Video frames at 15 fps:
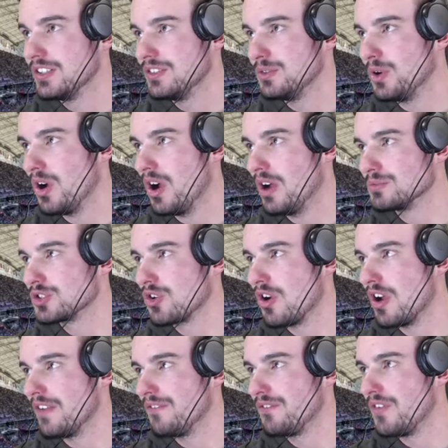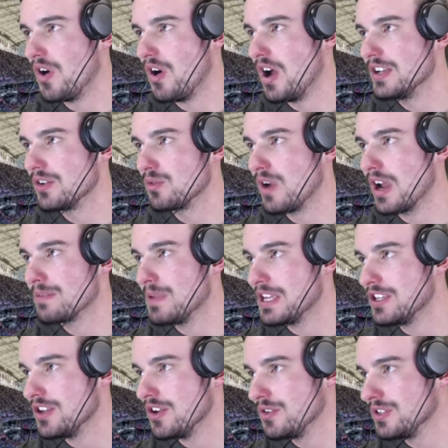Right, I'm trying to find it. Rugby
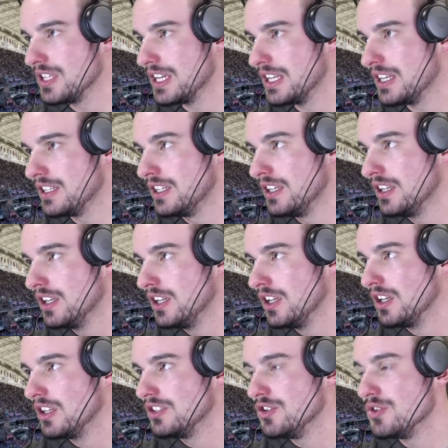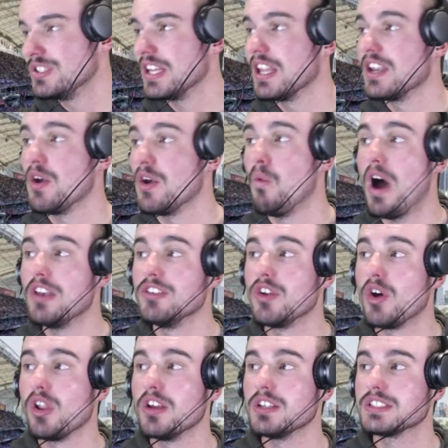Union. New Zealand are
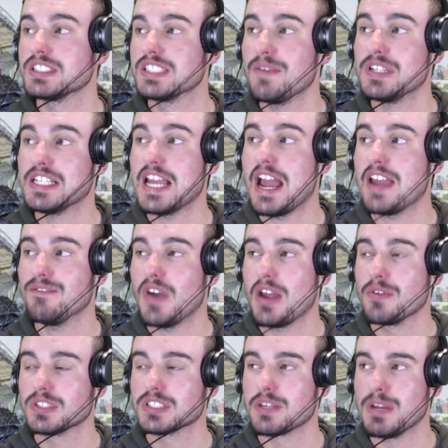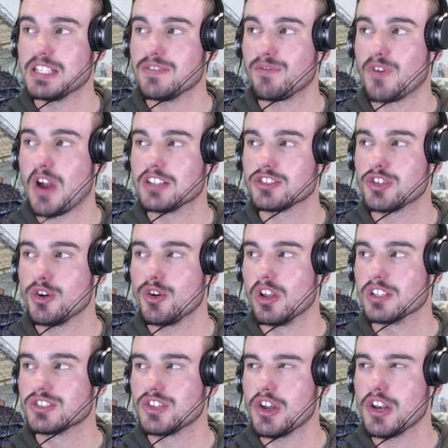$1.78 favourites compared to France
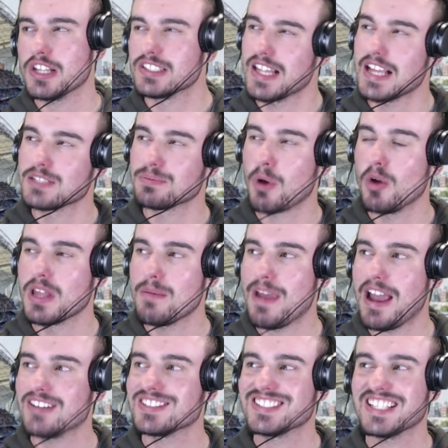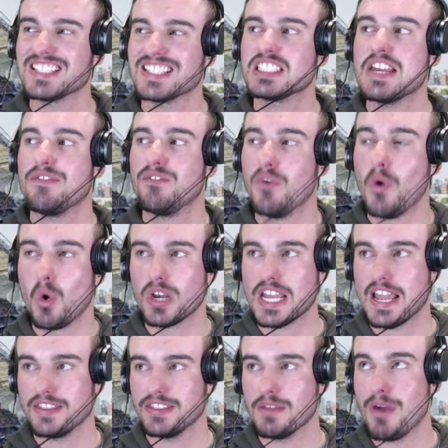$2.30. So that's probably about 60-40
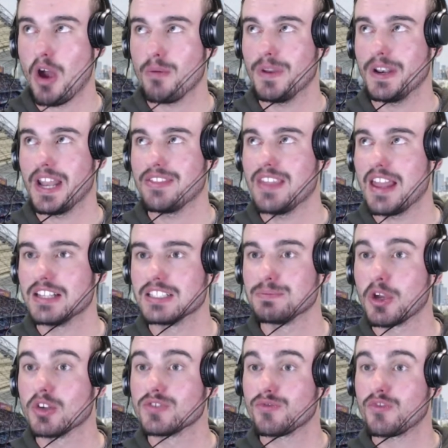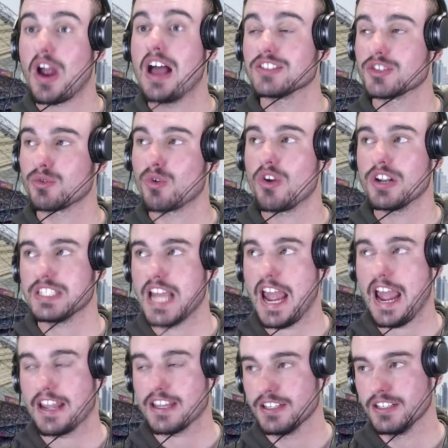at the moment. And that is because France are on
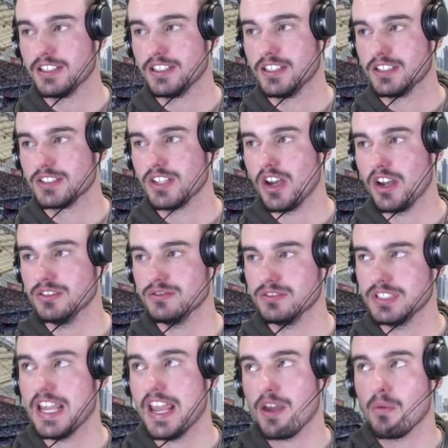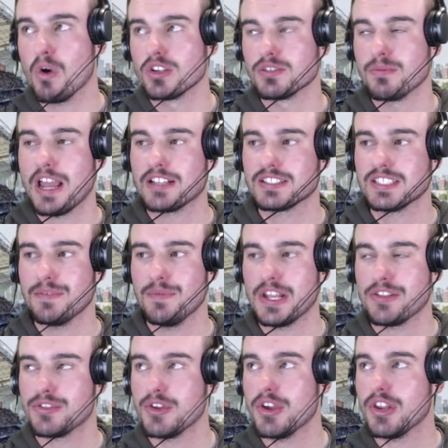attack. So, yeah, it was about
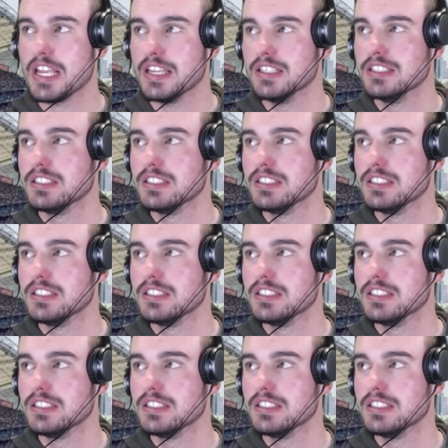70-30.